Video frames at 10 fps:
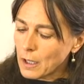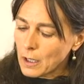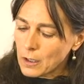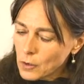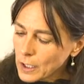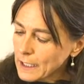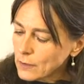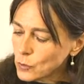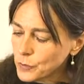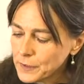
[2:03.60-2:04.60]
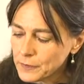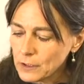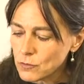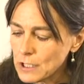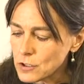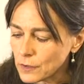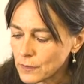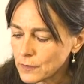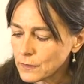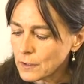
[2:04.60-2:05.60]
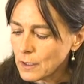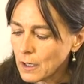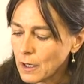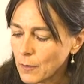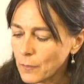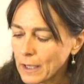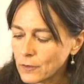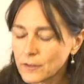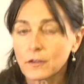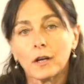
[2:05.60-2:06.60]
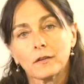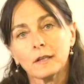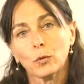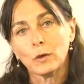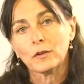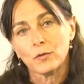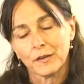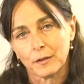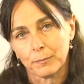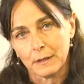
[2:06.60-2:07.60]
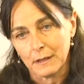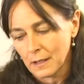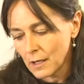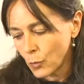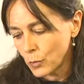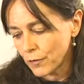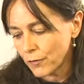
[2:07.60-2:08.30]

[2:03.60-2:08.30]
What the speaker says: looking at all these ingredients and starting with the recipe, we are